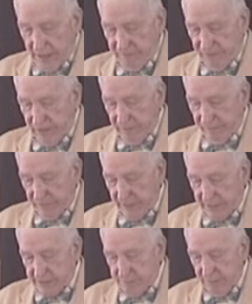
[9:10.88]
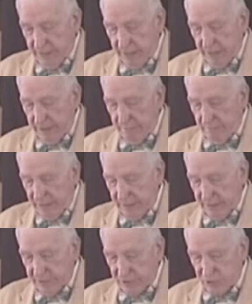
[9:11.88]
If He afflicts me, then in
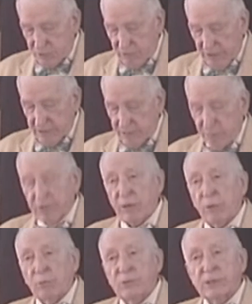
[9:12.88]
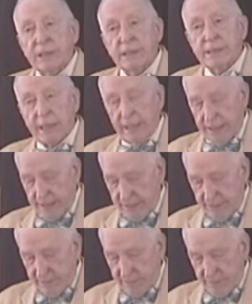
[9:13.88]
my distress withholds His
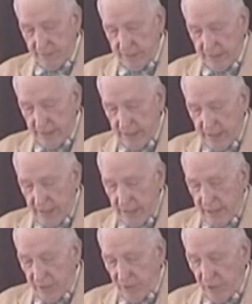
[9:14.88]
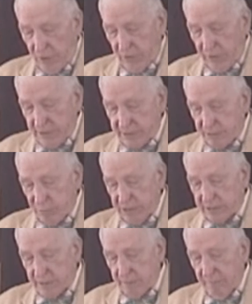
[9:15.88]
hands. In all His
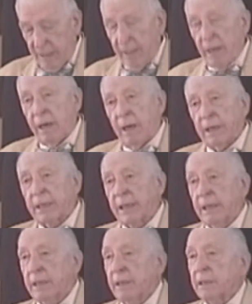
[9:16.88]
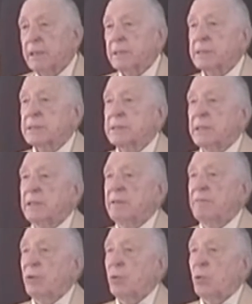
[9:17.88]
wisdom, I cannot
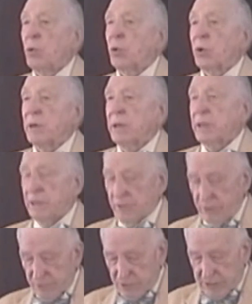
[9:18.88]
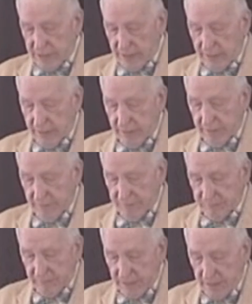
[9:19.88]
conceive or understand.
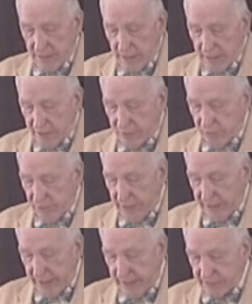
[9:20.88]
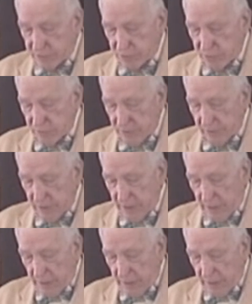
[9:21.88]
I do not ask to.